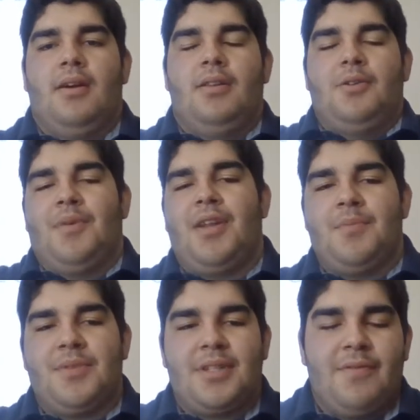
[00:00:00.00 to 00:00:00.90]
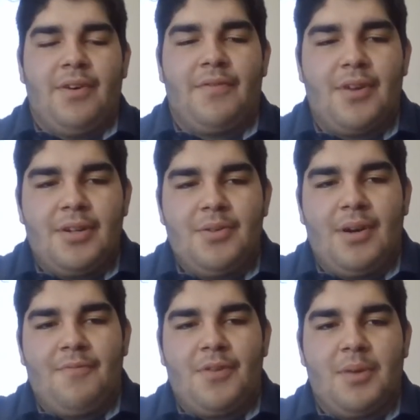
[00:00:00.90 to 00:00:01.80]
Hello, my name is Stephen
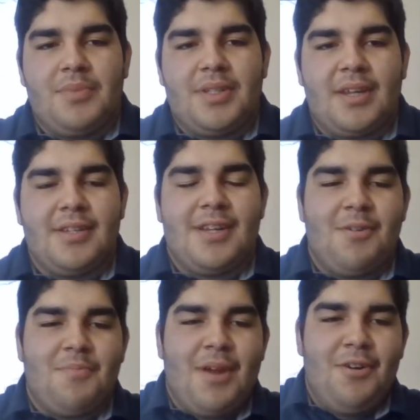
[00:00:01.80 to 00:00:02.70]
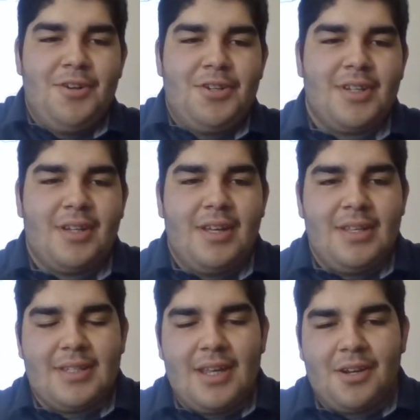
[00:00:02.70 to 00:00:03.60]
Alvarado. I'm from St. Kateri Parish
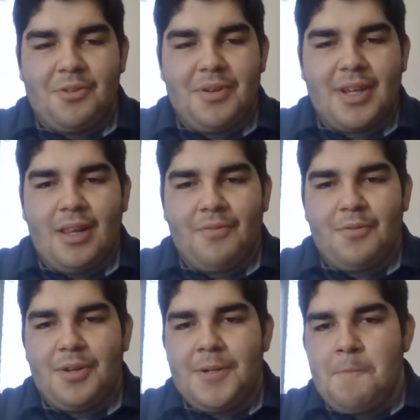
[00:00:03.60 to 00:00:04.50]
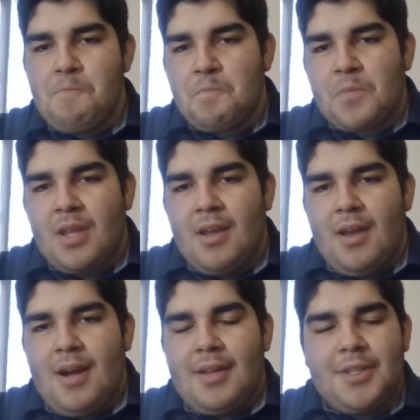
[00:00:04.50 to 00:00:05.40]
in Santa Clarita, California.
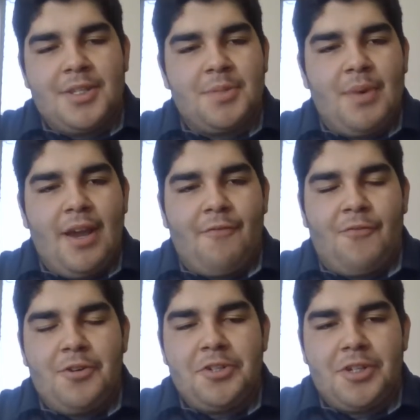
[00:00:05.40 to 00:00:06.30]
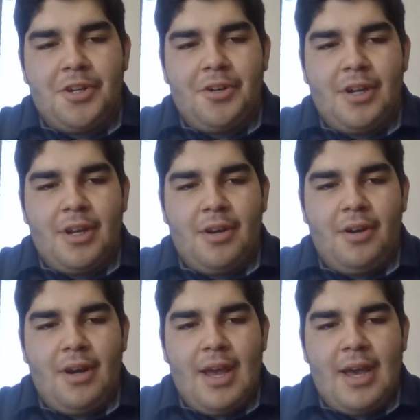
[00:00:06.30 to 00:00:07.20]
This is my first year
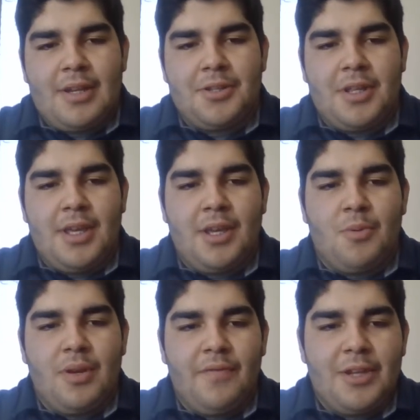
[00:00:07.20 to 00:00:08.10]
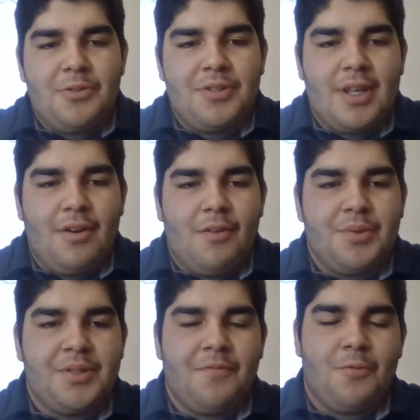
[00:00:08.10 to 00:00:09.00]
here at the Queen of Angels Center of
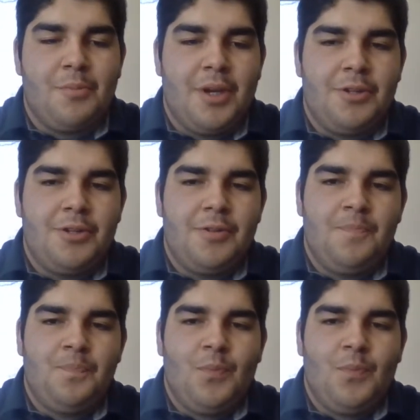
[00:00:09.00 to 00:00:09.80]
Priesthood Formation.